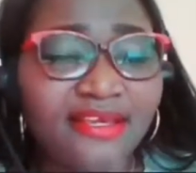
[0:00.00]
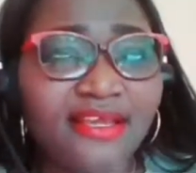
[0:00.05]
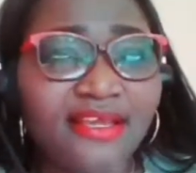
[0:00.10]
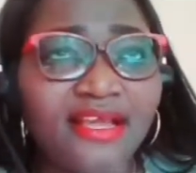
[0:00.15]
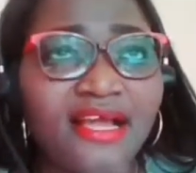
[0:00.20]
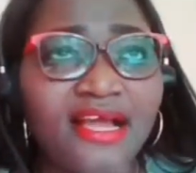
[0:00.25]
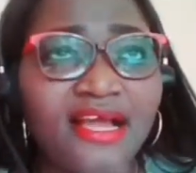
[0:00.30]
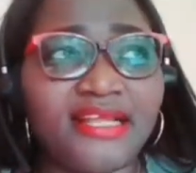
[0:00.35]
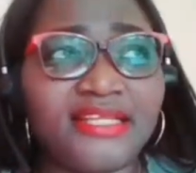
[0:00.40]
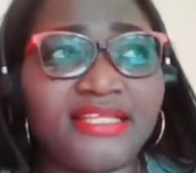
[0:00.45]

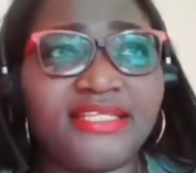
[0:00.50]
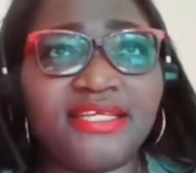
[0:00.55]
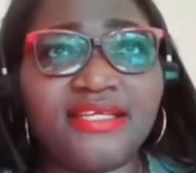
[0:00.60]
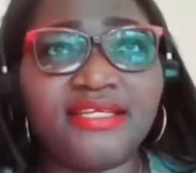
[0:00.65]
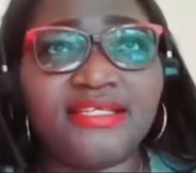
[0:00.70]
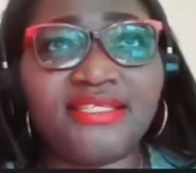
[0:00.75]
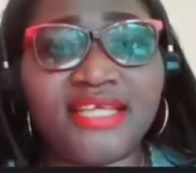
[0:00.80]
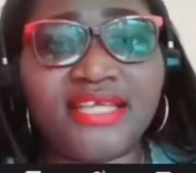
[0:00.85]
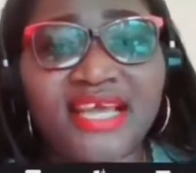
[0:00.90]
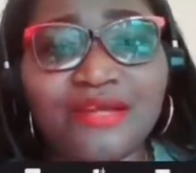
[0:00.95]

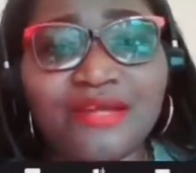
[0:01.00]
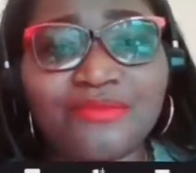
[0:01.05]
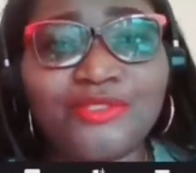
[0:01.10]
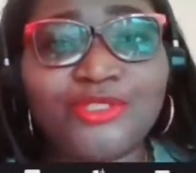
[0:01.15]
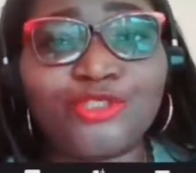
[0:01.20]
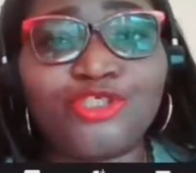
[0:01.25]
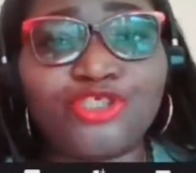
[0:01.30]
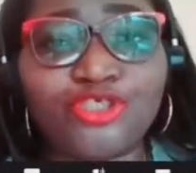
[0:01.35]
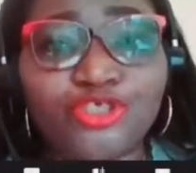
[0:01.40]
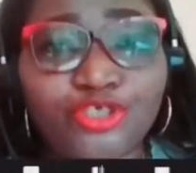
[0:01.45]
and
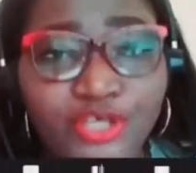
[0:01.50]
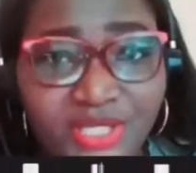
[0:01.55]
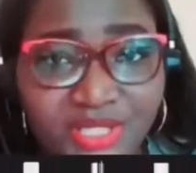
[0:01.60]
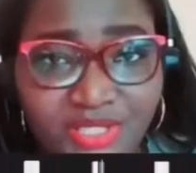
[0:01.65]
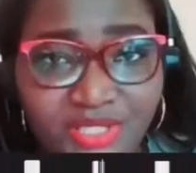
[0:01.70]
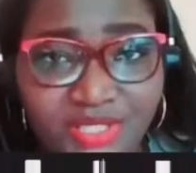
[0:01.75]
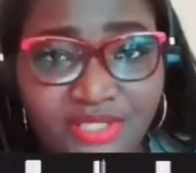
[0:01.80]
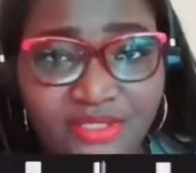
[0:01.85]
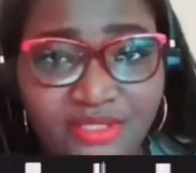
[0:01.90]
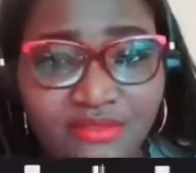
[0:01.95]
they have to
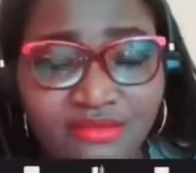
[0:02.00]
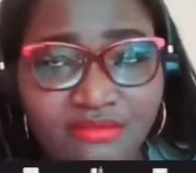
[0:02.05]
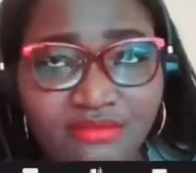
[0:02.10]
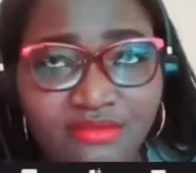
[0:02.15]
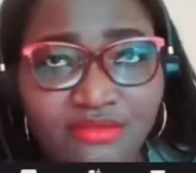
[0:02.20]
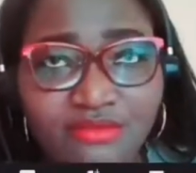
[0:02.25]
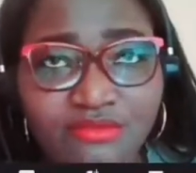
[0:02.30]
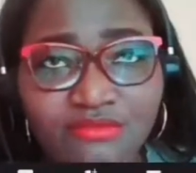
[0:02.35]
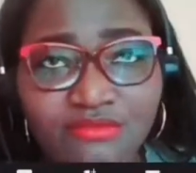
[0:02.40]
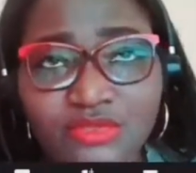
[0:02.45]
trace.